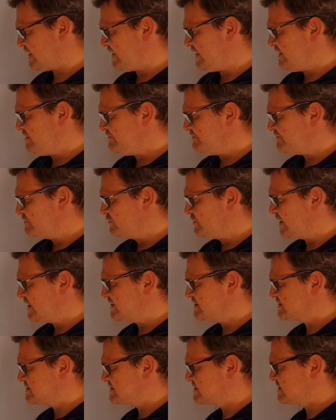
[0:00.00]

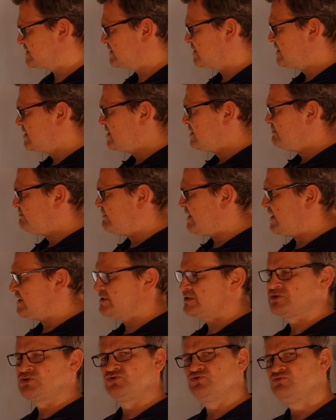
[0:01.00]
influenced by
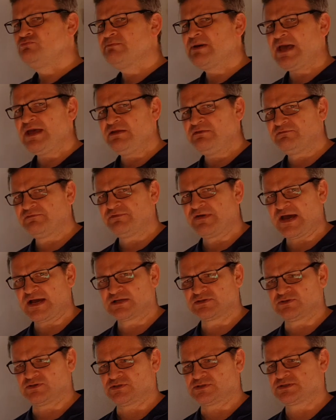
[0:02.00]
two main
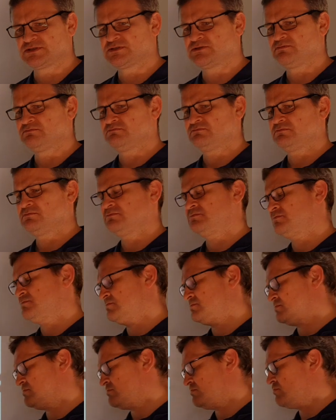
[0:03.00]
factors,
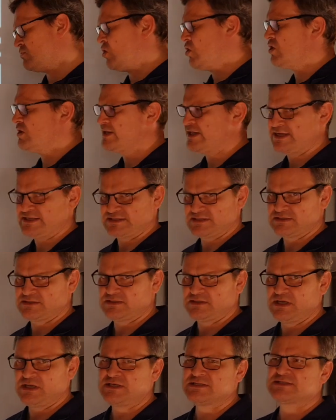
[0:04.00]
more or less.
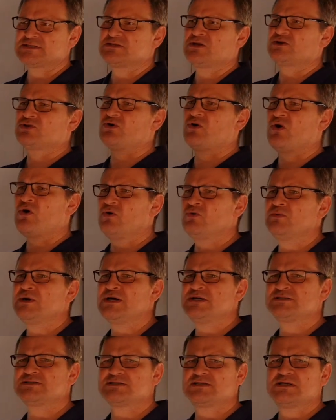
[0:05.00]
It's not
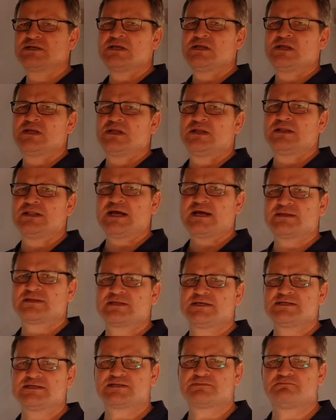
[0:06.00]
always like
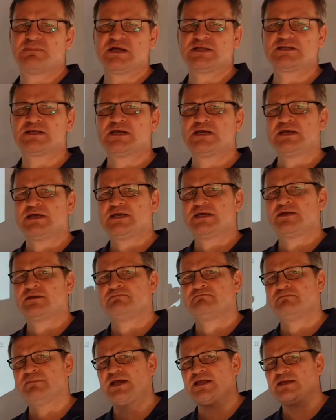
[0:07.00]
this, but
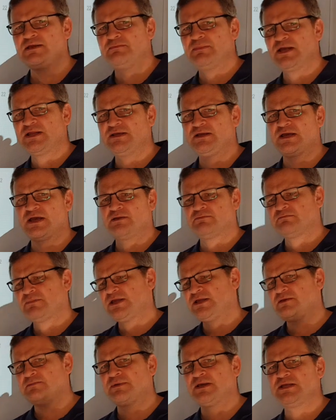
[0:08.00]
in many
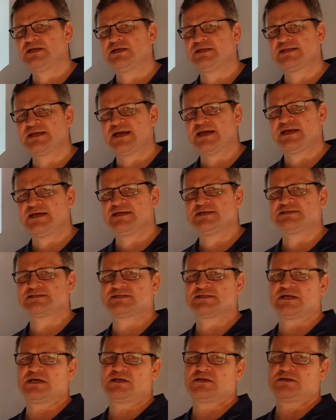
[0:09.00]

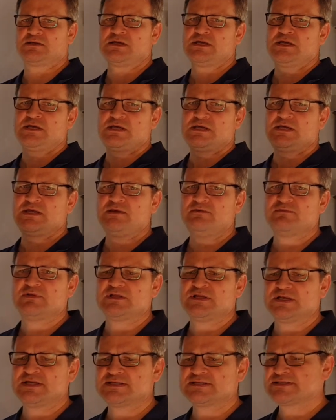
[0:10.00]
days, even
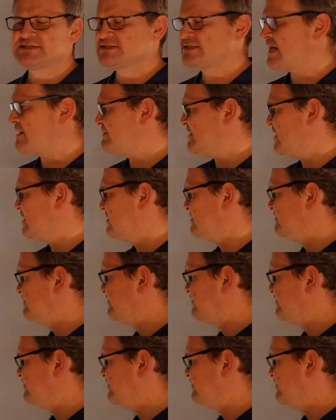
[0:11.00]
in summer,